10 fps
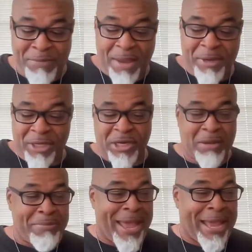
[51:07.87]
Maybe it'll
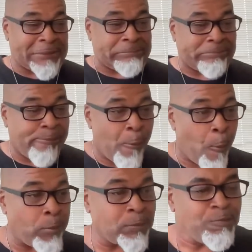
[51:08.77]
come back.
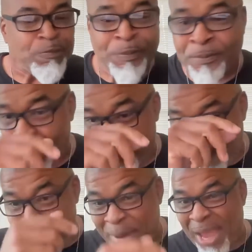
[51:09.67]

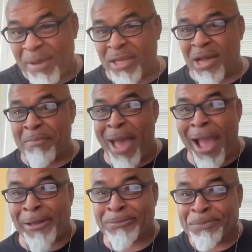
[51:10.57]
Baby, come
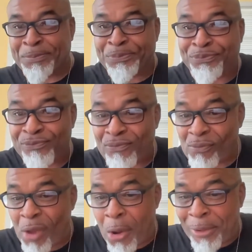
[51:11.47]
back.
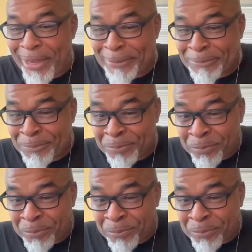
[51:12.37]
Okay.